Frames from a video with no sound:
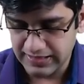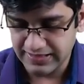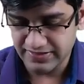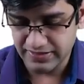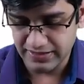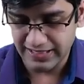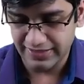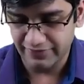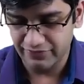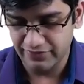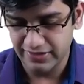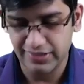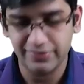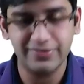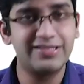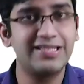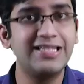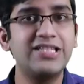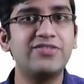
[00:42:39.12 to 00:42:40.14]

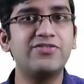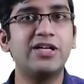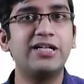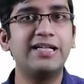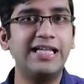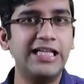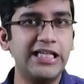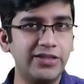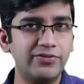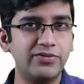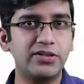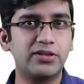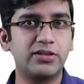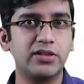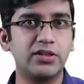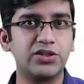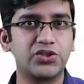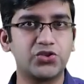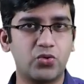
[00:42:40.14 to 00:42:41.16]
since we are dealing with
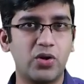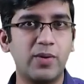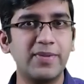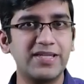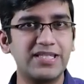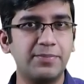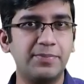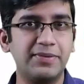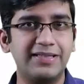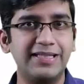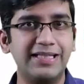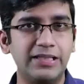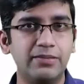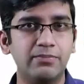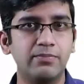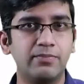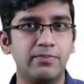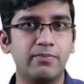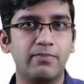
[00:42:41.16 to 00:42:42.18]
squamous
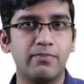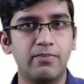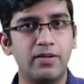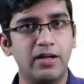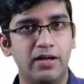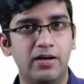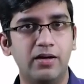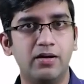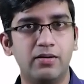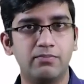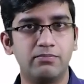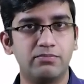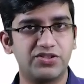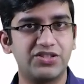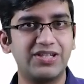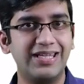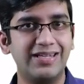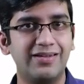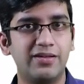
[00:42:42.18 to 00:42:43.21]
epithelium,
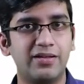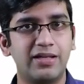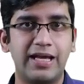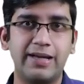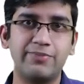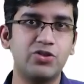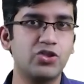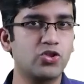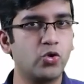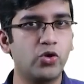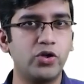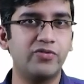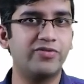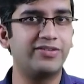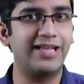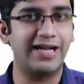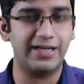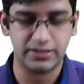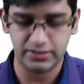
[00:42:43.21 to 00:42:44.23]
skin, I'm just going
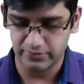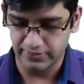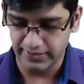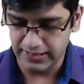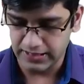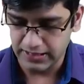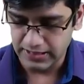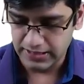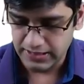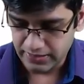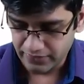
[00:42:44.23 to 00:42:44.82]
with that, right?